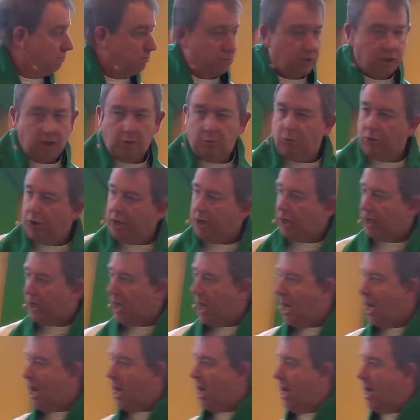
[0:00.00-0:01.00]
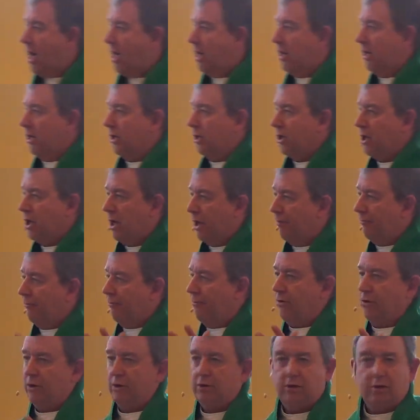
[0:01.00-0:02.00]
to bring aid and
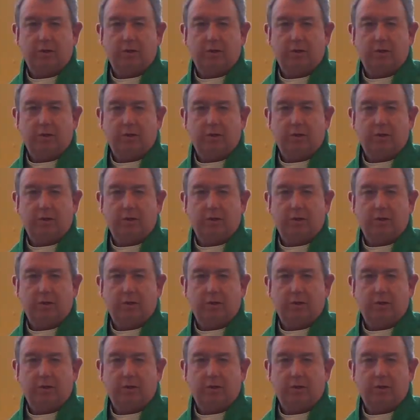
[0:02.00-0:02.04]
comfort.